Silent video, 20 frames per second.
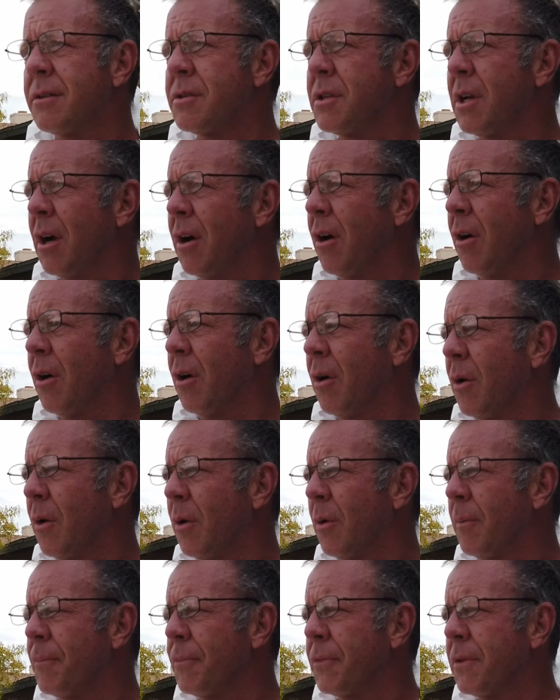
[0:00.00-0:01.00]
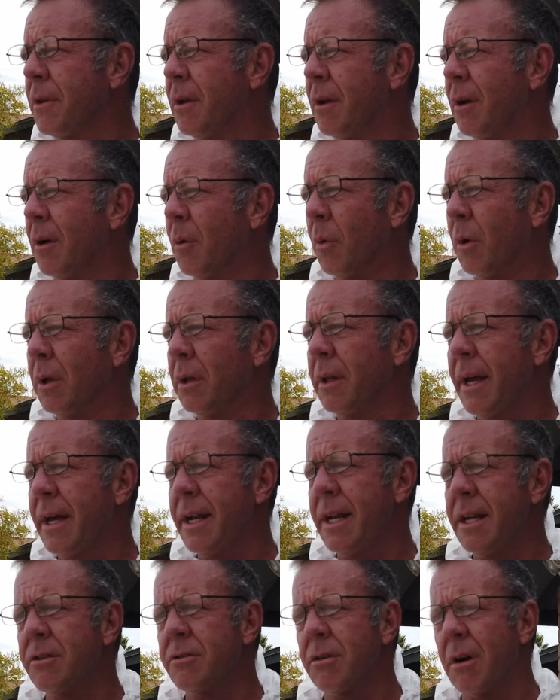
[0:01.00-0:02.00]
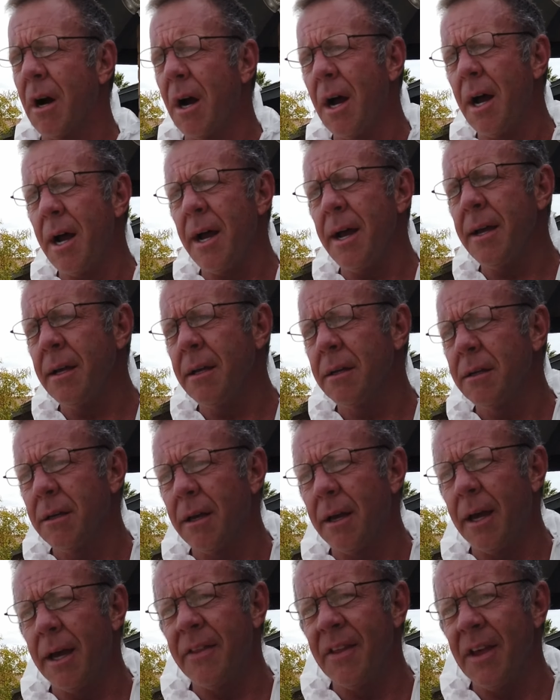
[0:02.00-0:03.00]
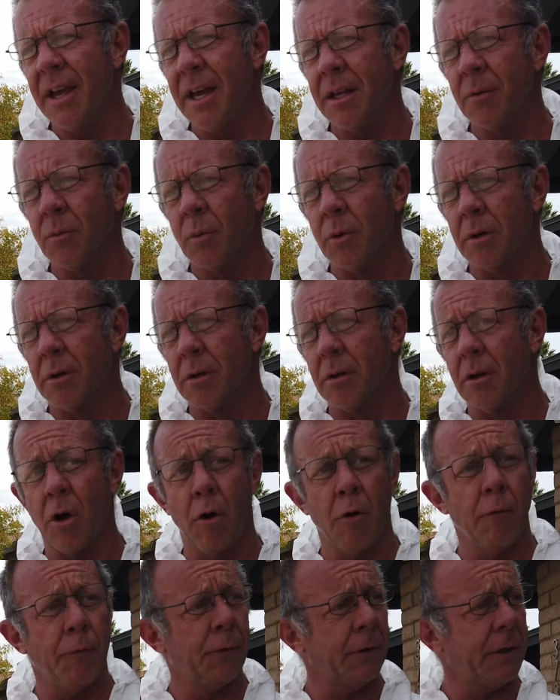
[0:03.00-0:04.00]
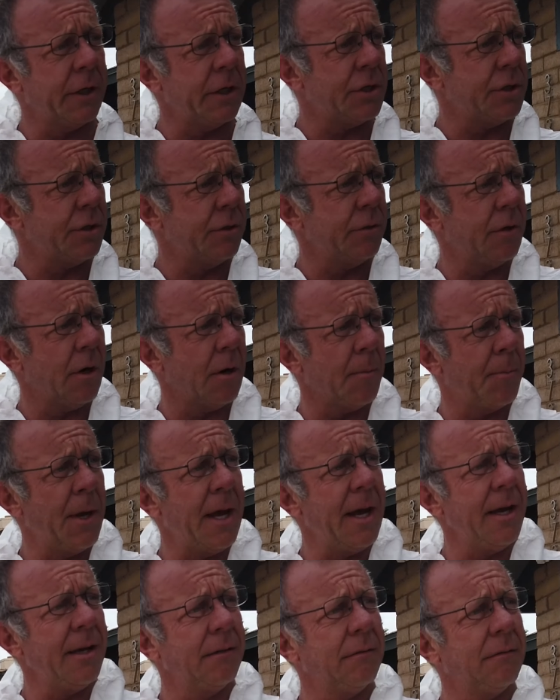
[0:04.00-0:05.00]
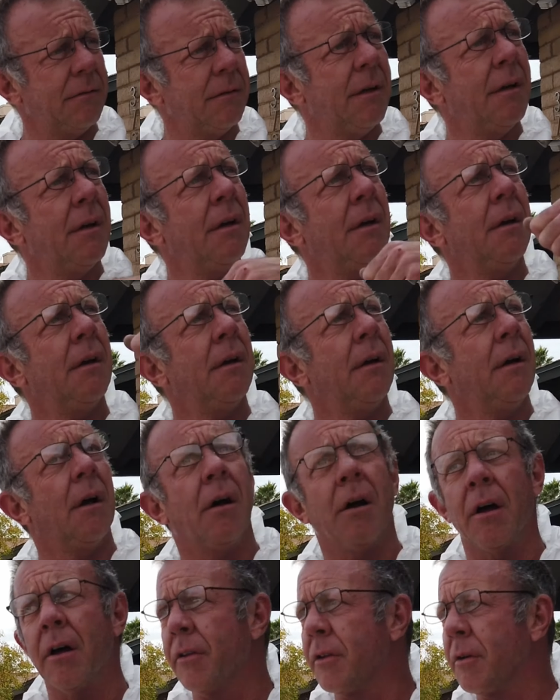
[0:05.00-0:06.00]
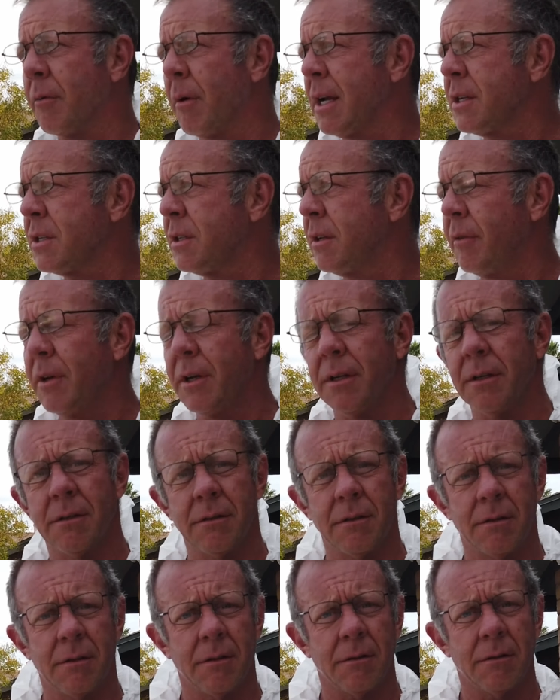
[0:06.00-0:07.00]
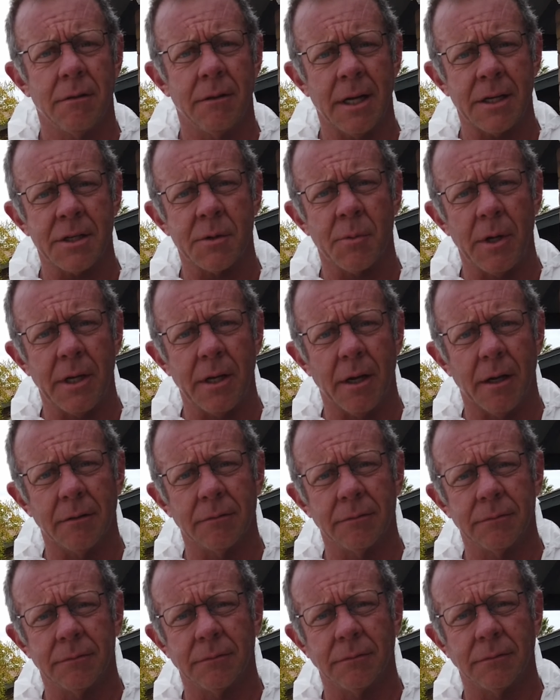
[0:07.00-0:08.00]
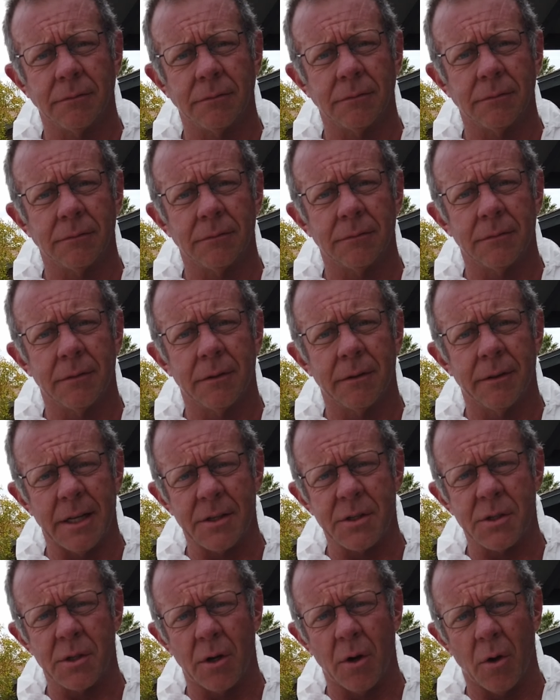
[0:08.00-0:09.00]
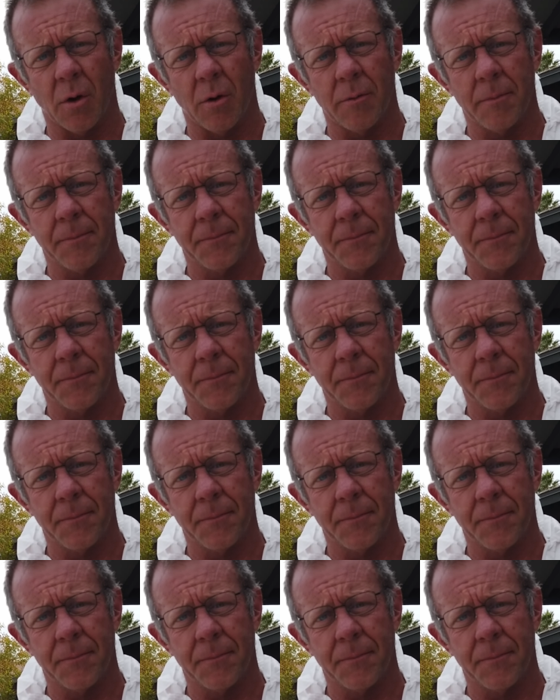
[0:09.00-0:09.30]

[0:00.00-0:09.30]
So we'll let it dry and then we'll hopefully shoot our paint on the rest of it next weekend. That's the goal.